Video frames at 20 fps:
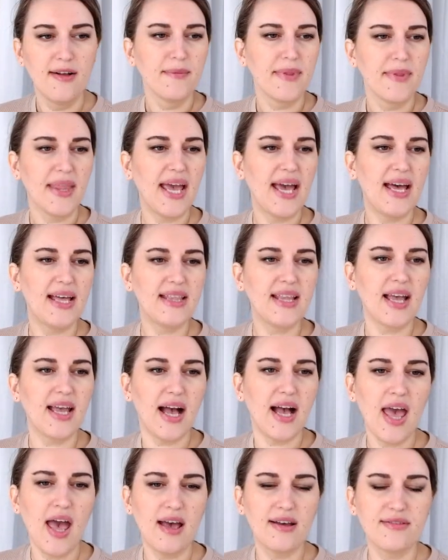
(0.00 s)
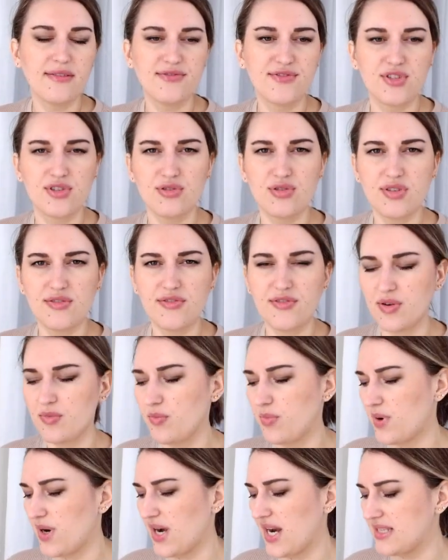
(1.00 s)
And I have two
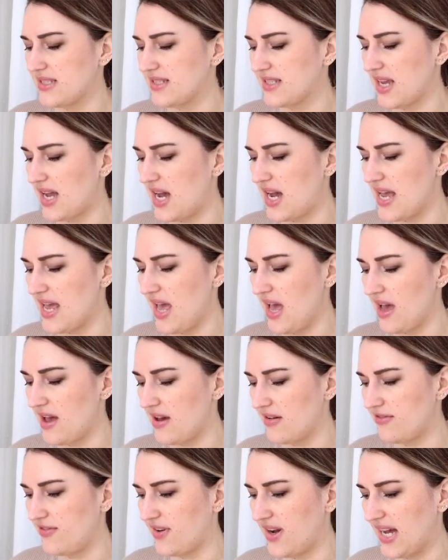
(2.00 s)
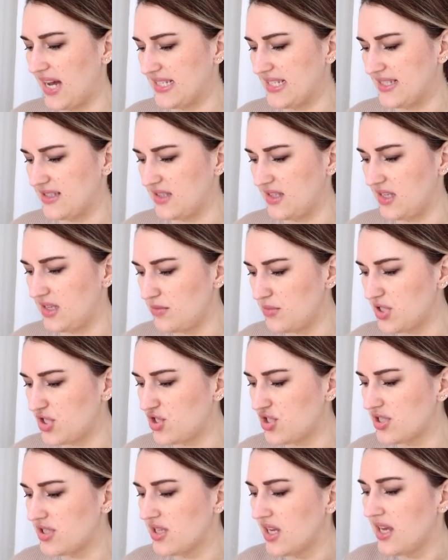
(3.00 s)
different brands. I have Icing
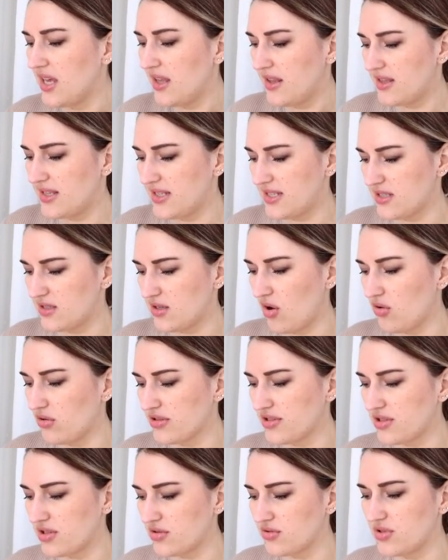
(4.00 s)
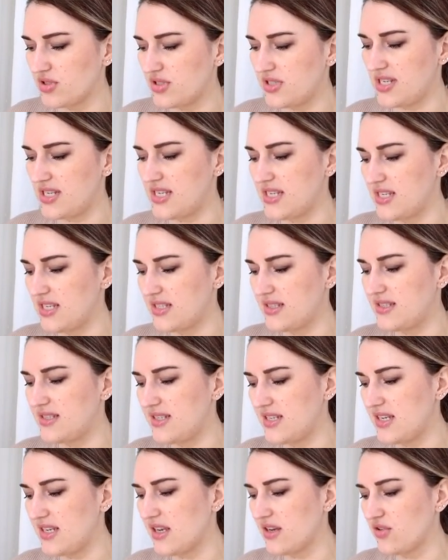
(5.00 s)
Images. This is also
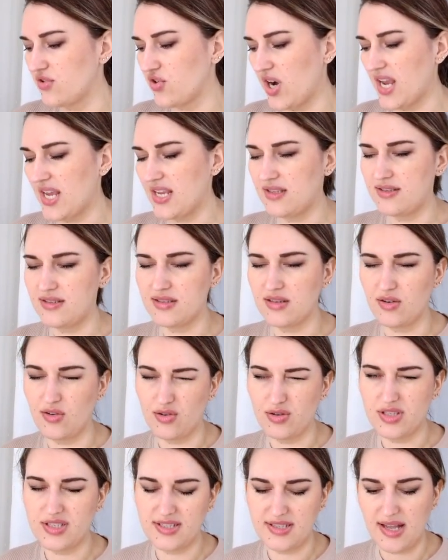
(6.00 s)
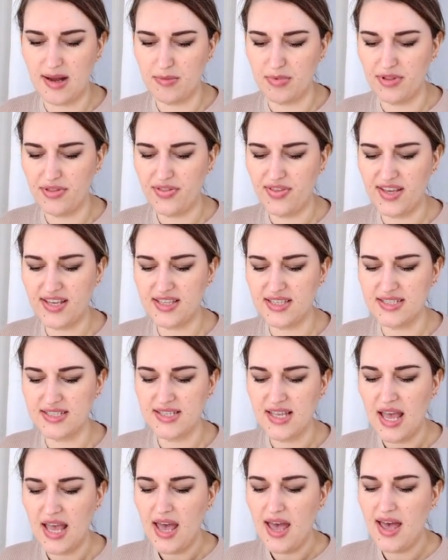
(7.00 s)
D grade, so it's double
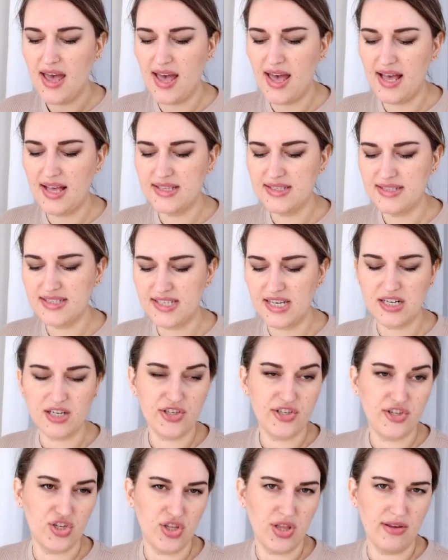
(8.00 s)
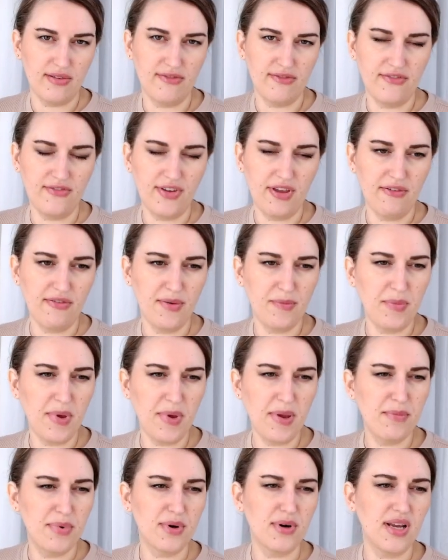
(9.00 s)
thickness, and Saracina wafer
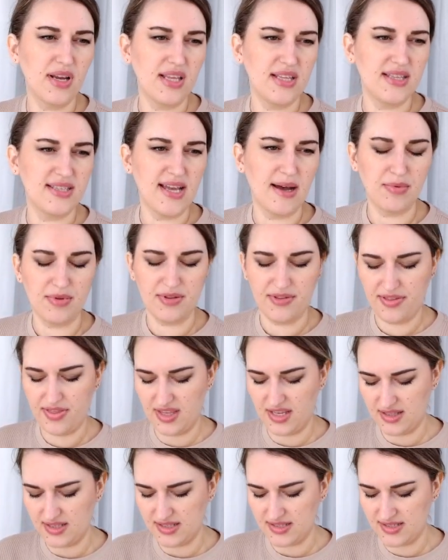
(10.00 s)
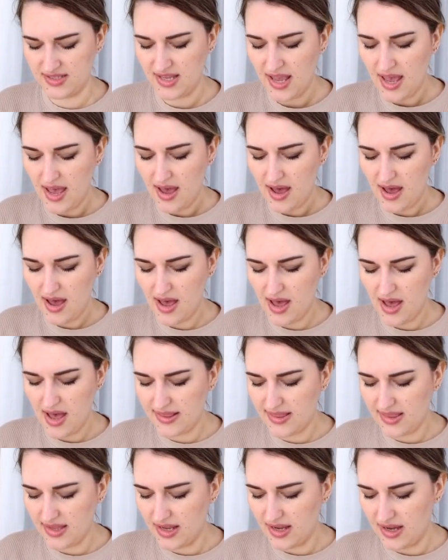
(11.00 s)
paper in double thickness.
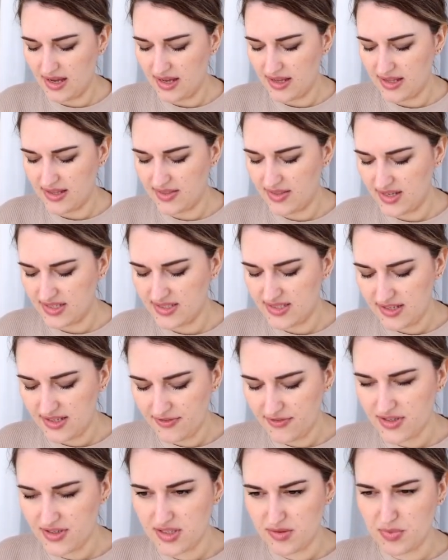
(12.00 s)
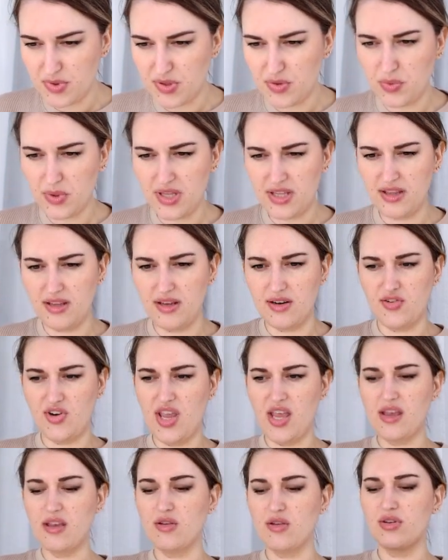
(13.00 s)
And the difference between
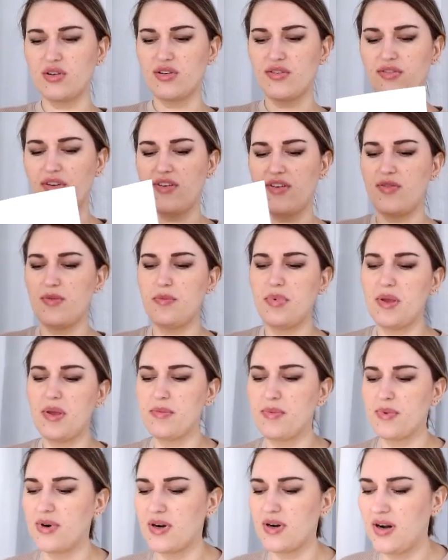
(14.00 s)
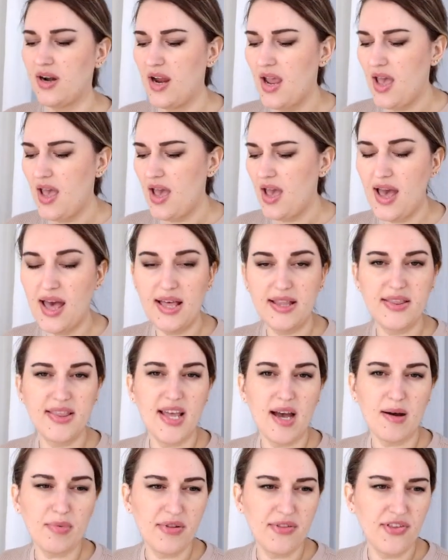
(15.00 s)
regular wafer paper and
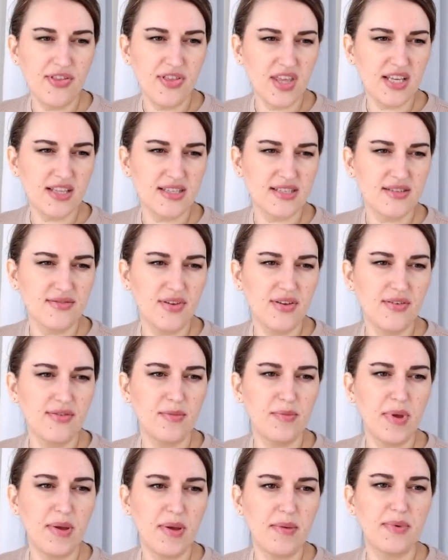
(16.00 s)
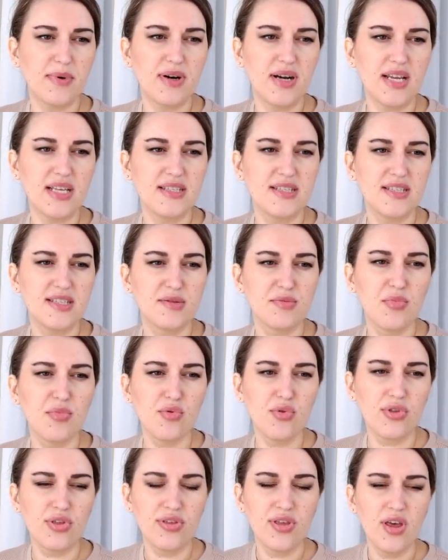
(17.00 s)
double thickness wafer paper, it's
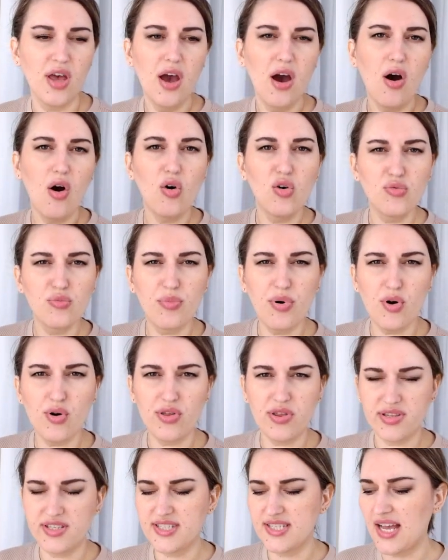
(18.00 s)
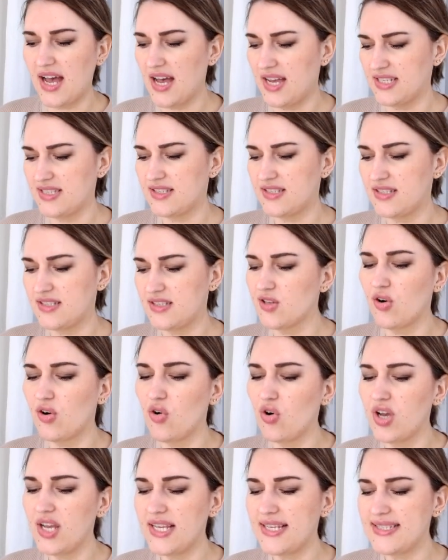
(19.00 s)
smooth on both sides,
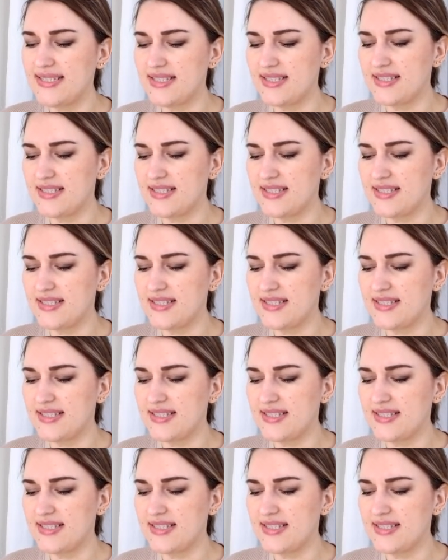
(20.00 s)
so it